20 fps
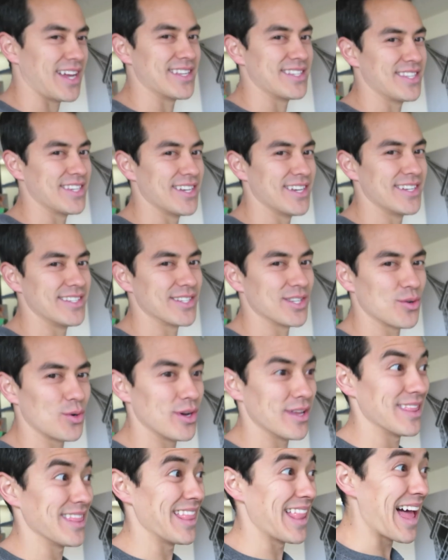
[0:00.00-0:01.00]
Got done
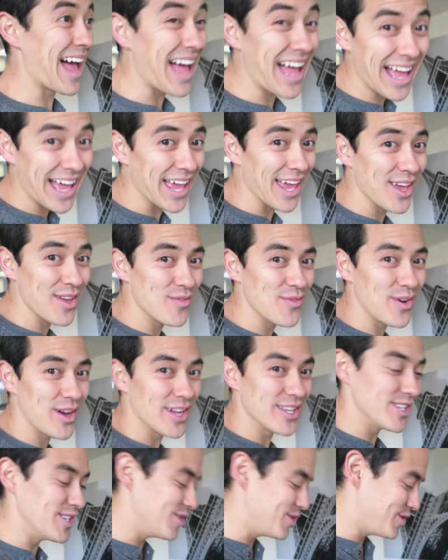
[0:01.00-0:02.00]
going live
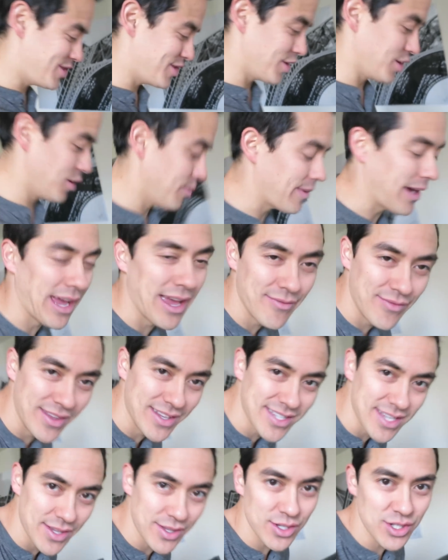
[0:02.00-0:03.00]
on YouTube. I have
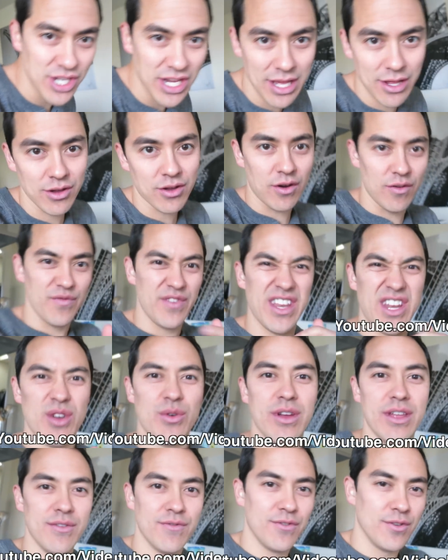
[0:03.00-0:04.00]
this other channel called
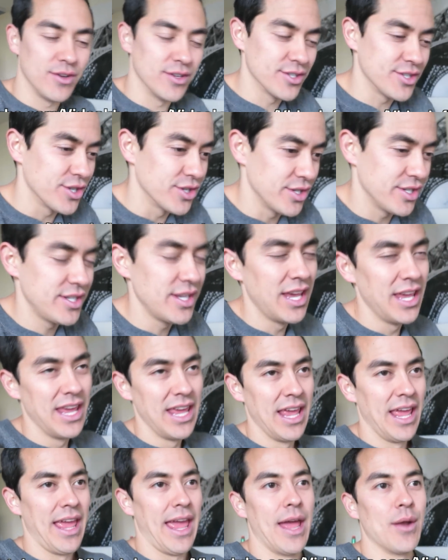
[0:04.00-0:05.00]
Video Influencers,
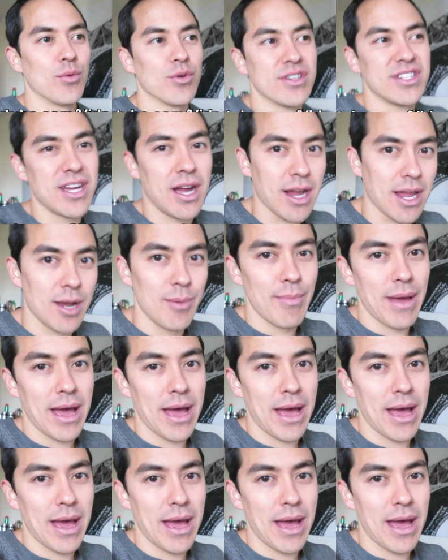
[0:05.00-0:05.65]
and we're talking